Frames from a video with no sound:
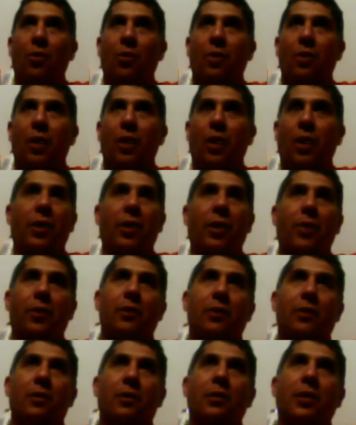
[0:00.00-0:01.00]
clothing
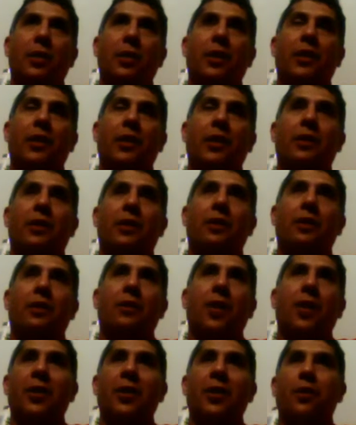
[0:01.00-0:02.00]
was,
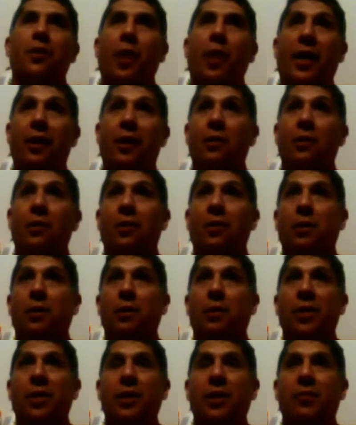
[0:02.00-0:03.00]
I think trainers
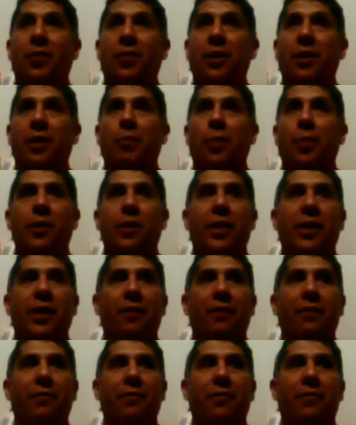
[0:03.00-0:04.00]
especially, it's very important to
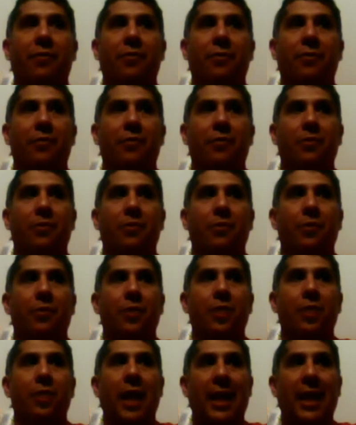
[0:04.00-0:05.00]
have
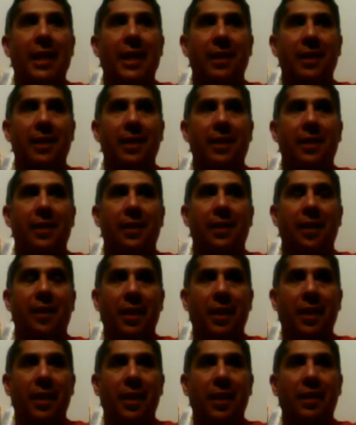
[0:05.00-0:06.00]
nice,
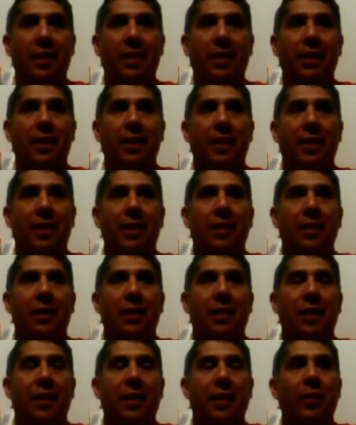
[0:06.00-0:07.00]
clean.
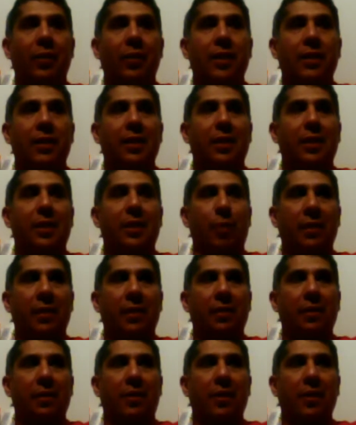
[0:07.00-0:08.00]
I don't want to say
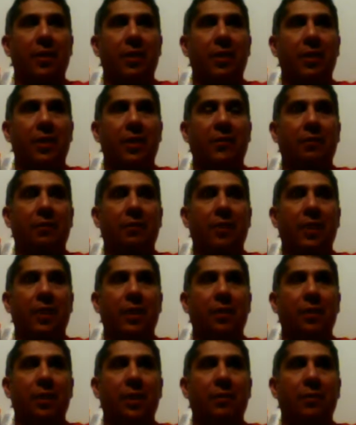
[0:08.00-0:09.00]
expensive because it doesn't have to be
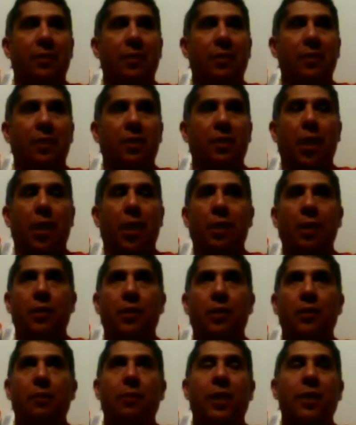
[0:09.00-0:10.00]
expensive because the knowledge
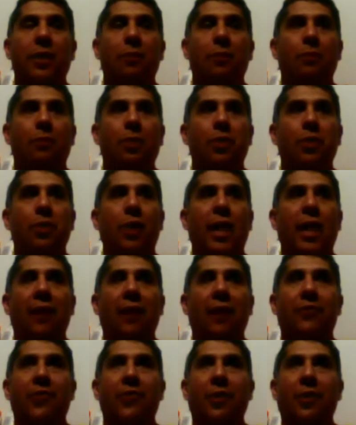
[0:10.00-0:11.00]
doesn't matter, but you
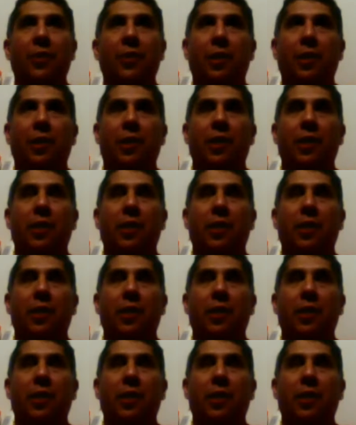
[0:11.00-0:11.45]
have to look